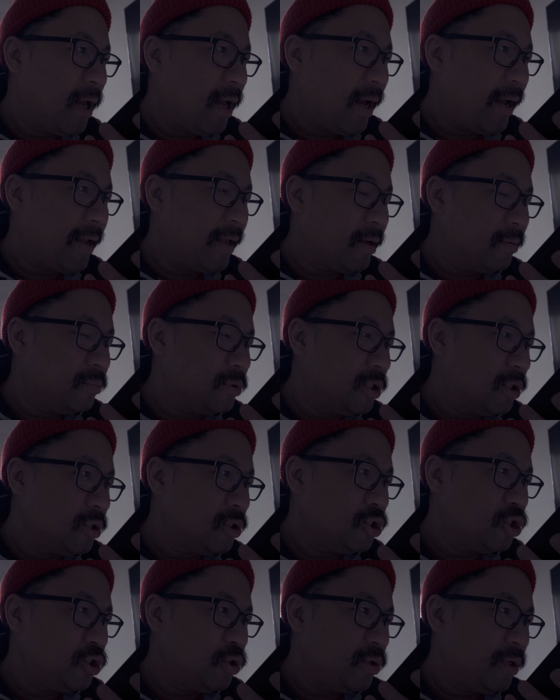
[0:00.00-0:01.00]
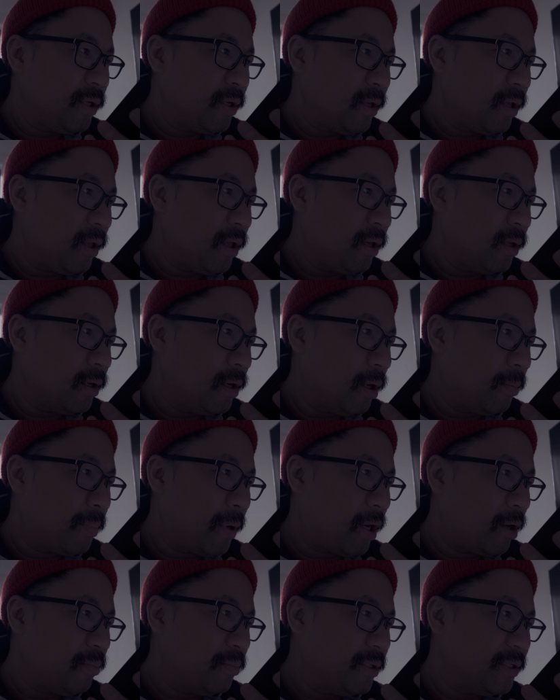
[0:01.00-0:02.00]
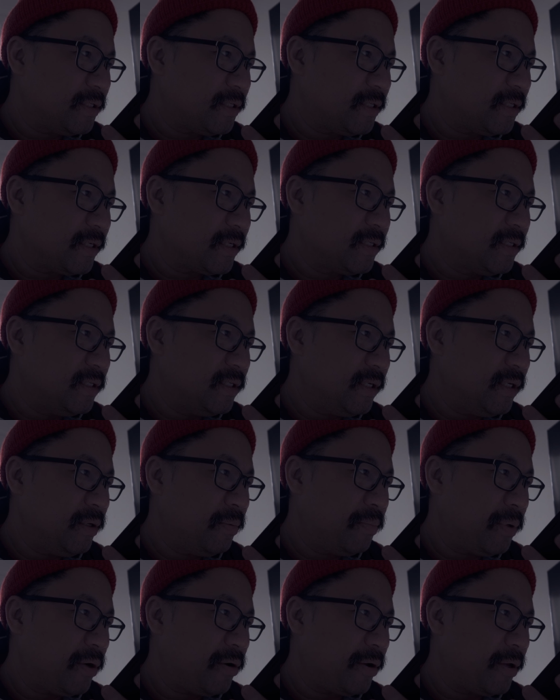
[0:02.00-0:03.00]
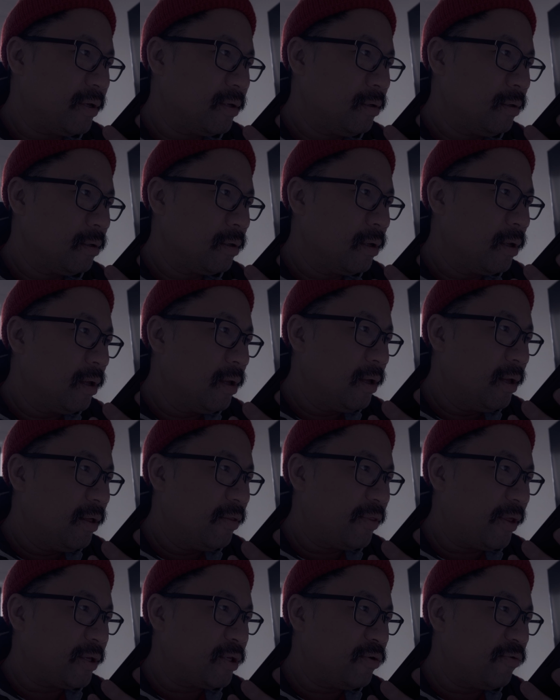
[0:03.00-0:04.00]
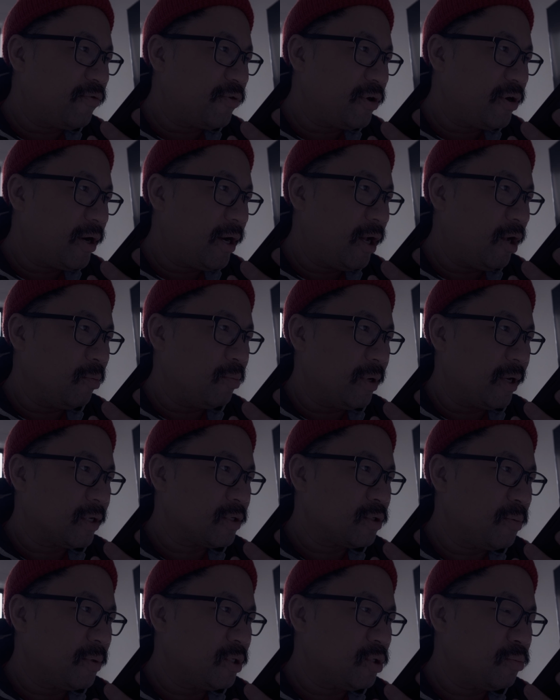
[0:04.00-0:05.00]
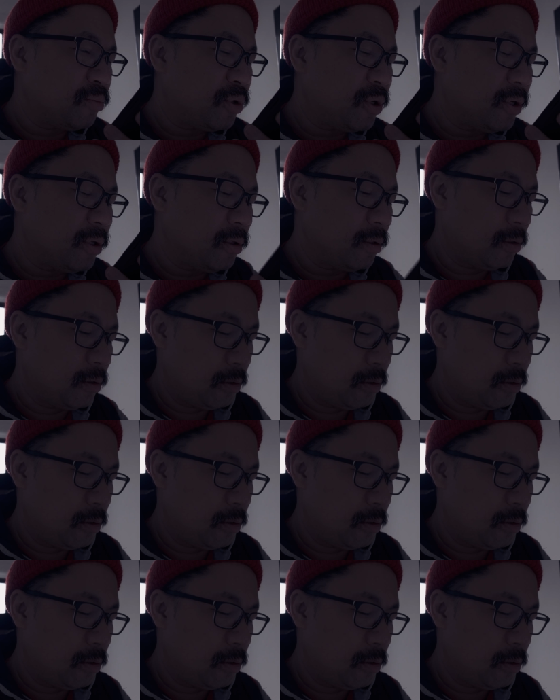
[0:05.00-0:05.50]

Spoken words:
I am done shooting in apartment 6D, period. Thank you for your help, exclamation point.